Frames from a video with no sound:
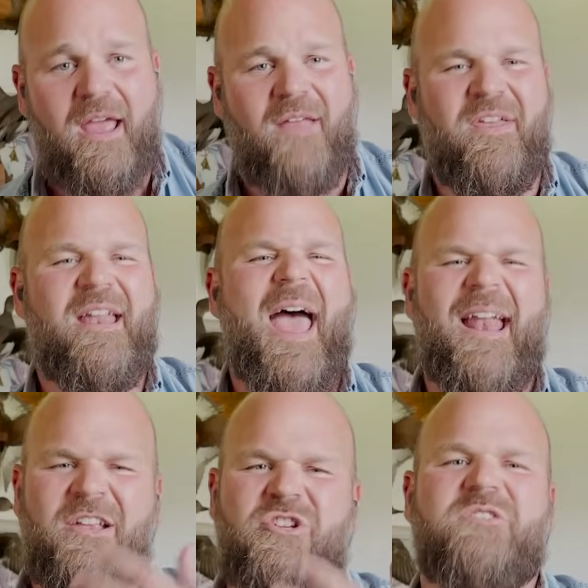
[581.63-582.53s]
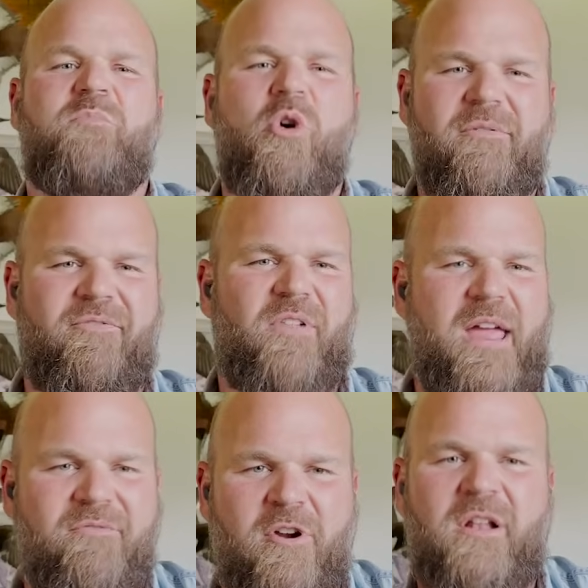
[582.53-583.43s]
and then adding just more
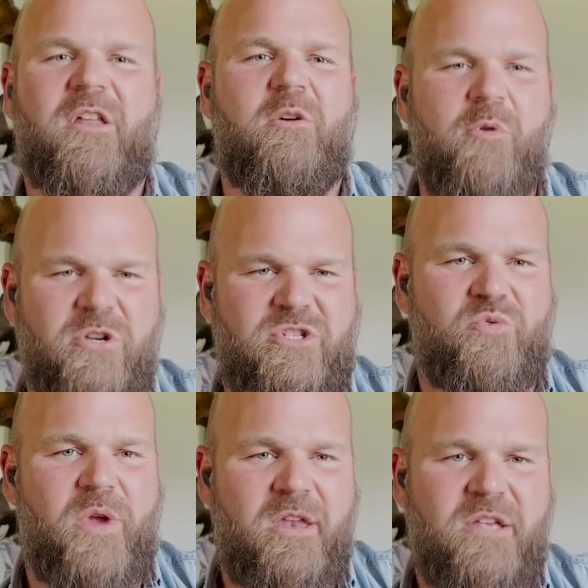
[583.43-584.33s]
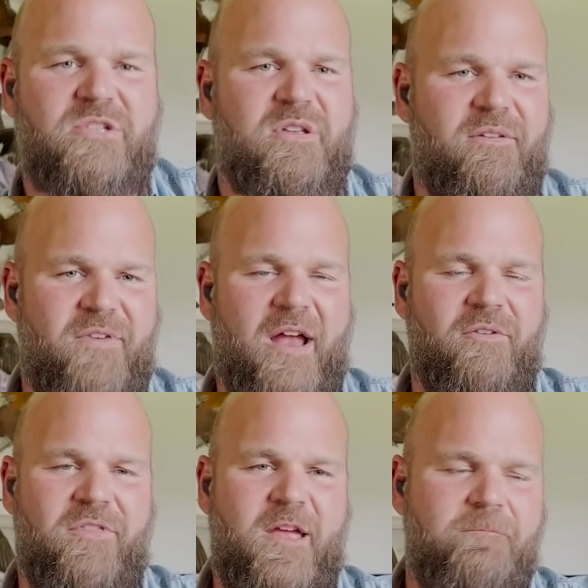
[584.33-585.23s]
flavor and a little more sweetness to the
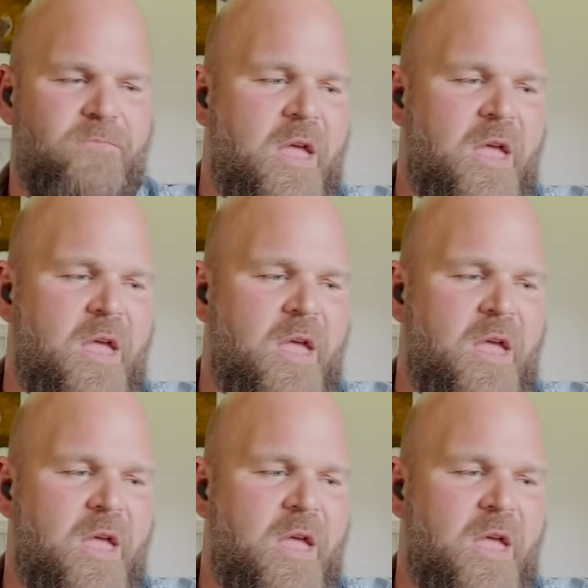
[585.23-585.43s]
final thing.